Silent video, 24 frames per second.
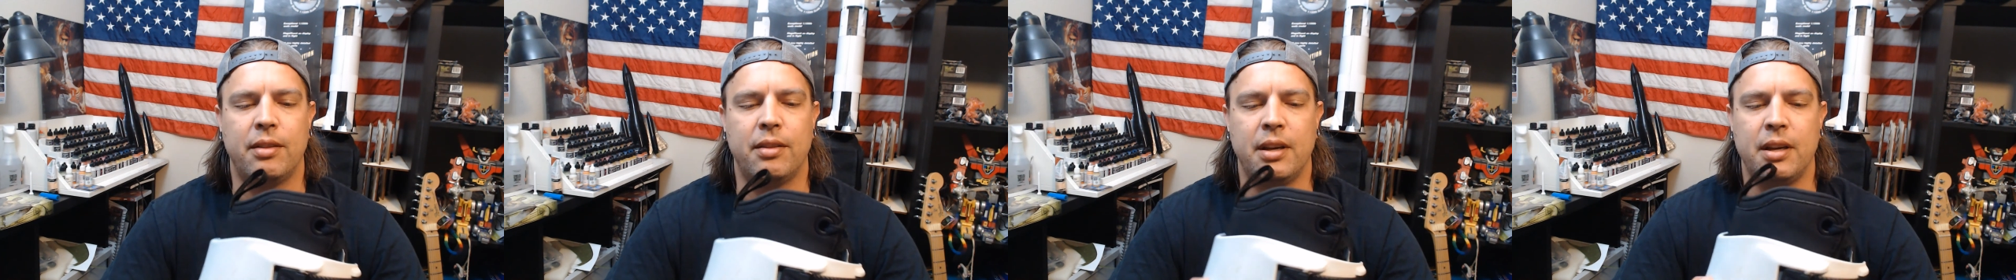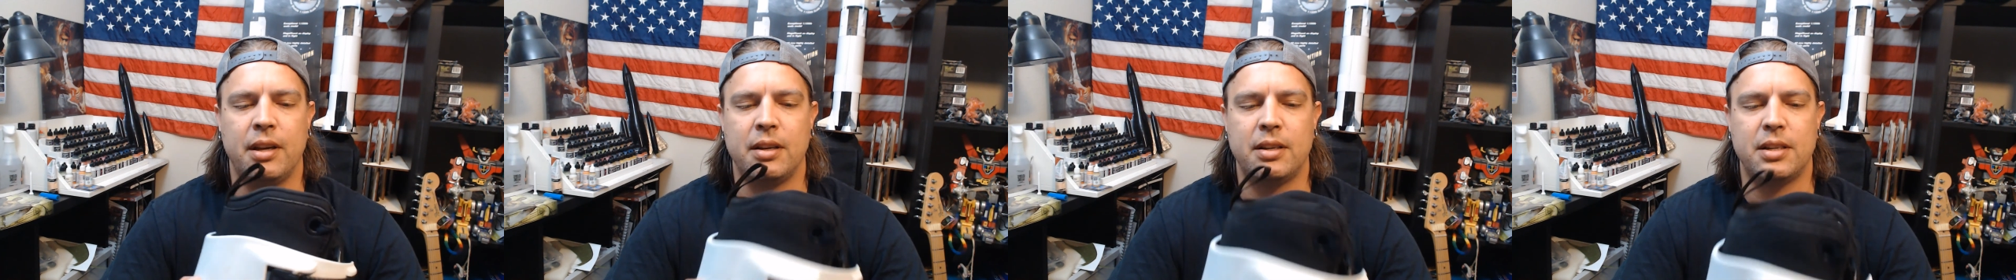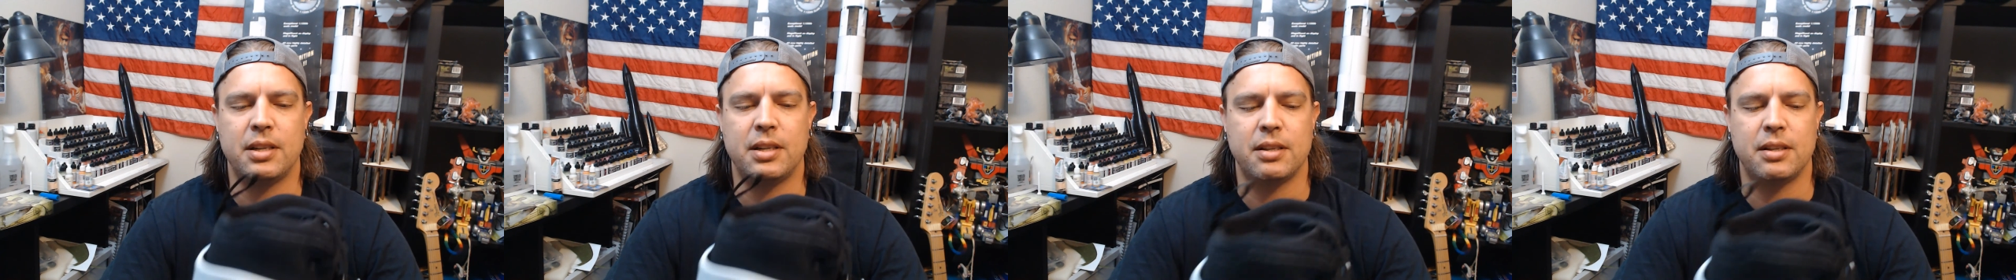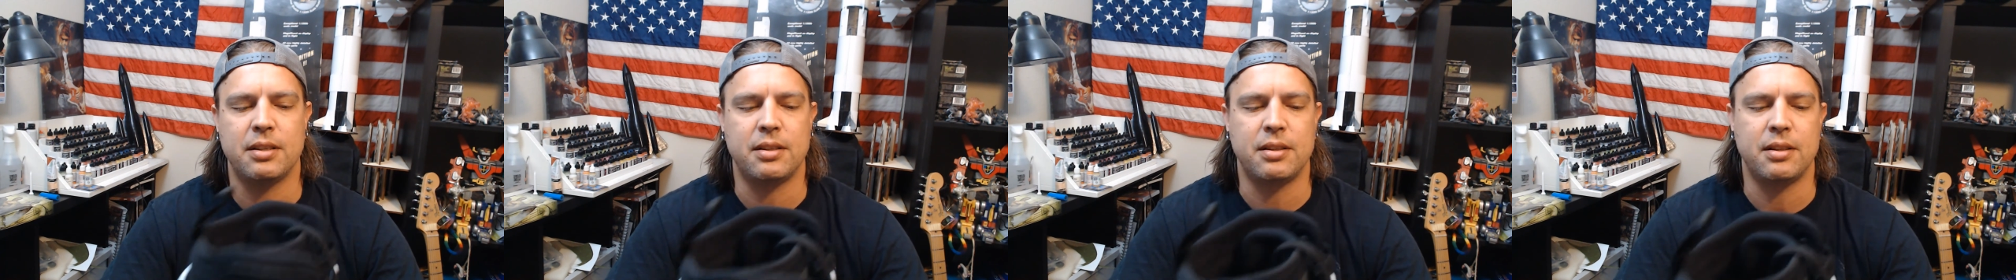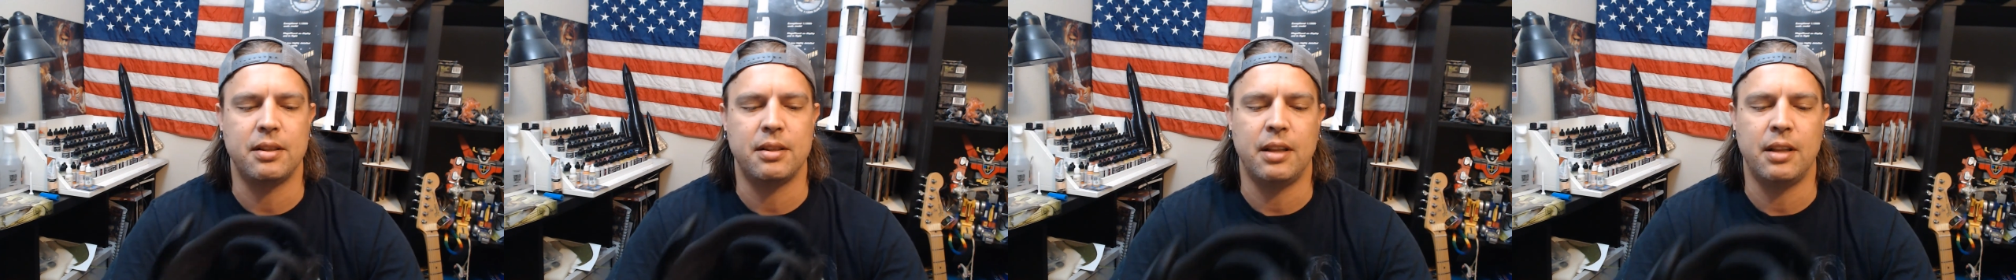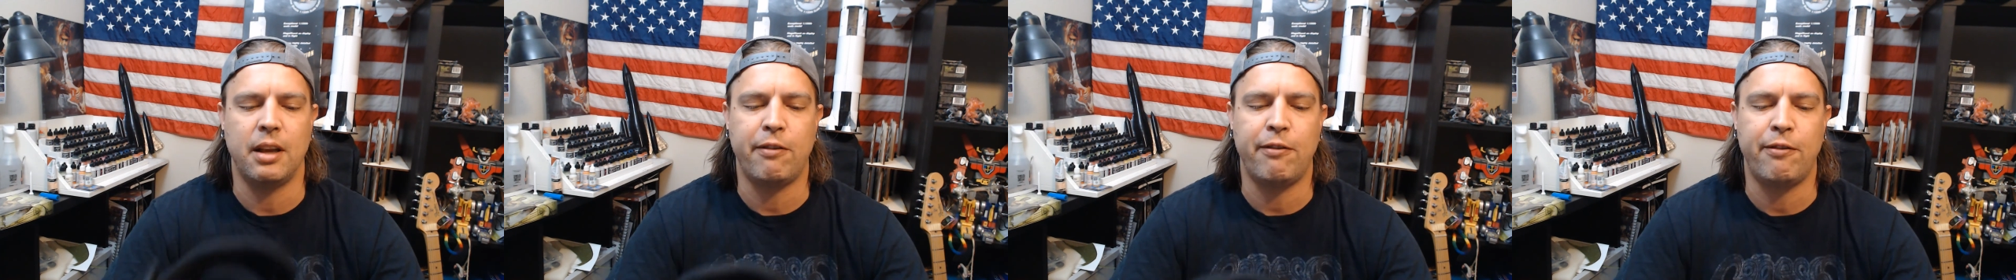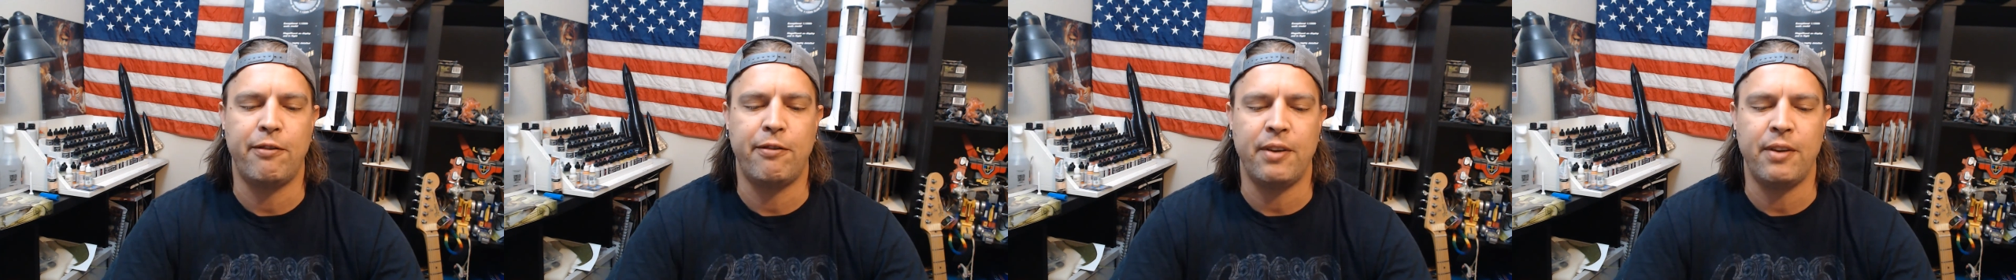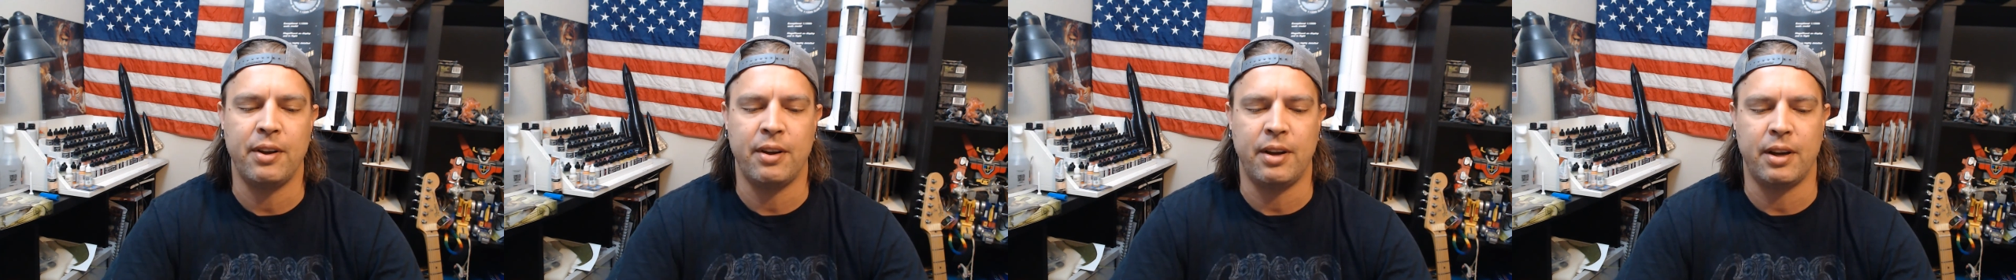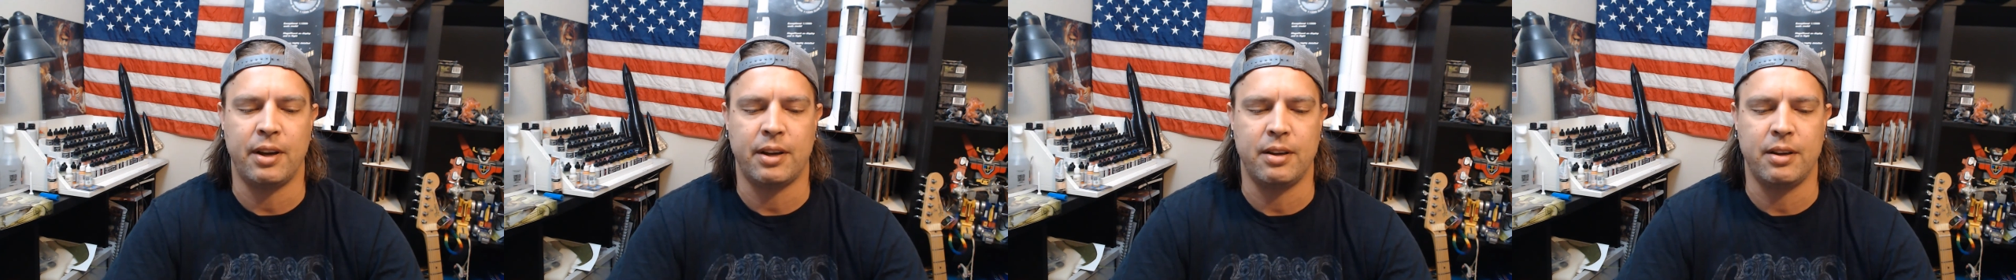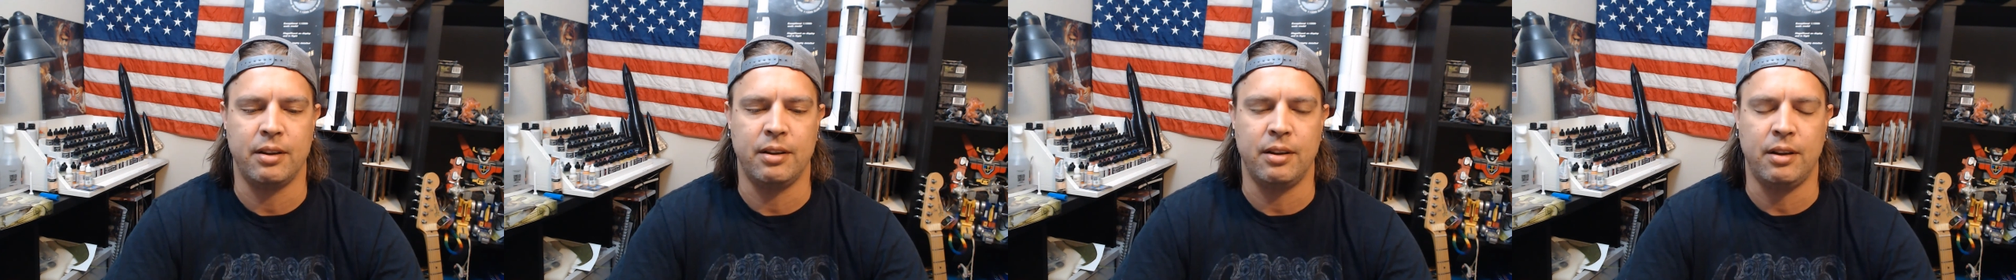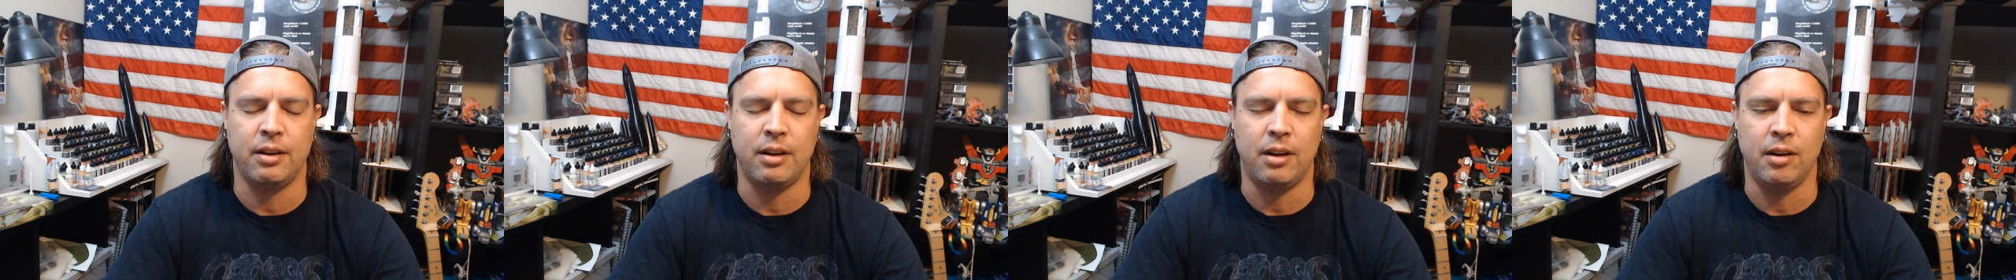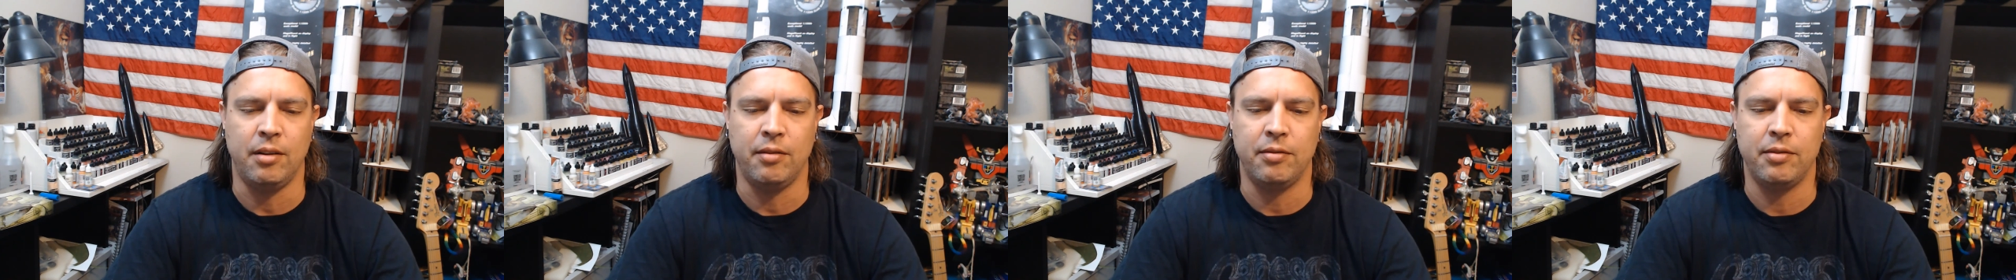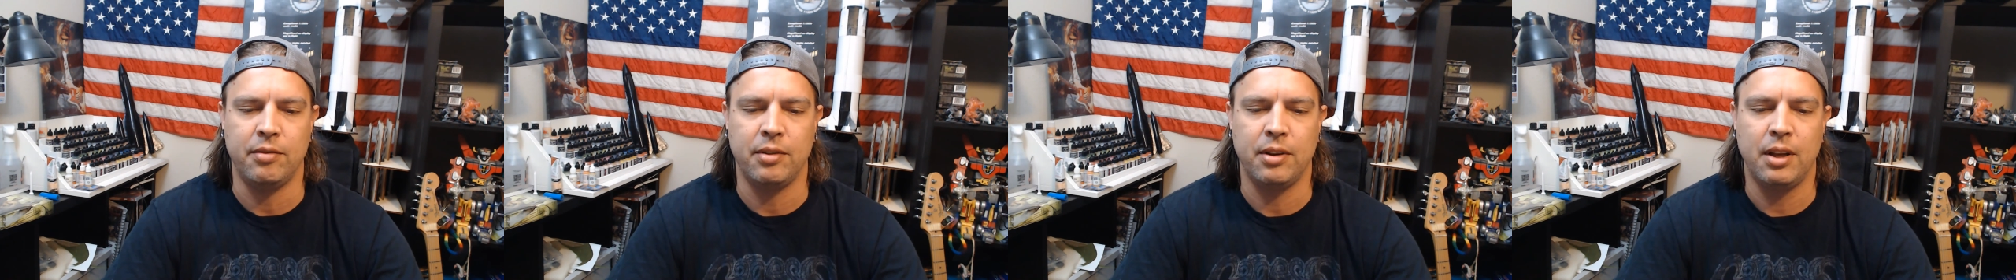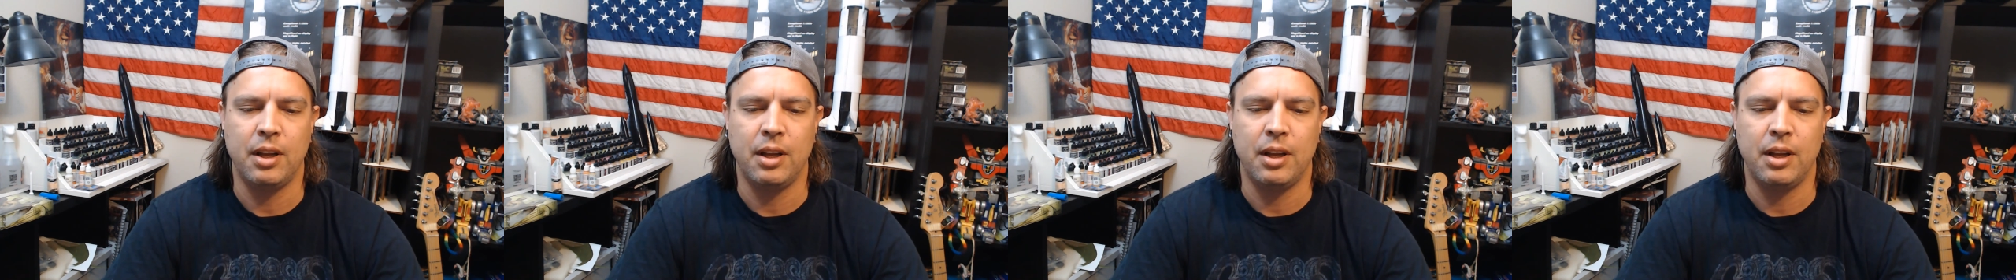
They fit like a glove.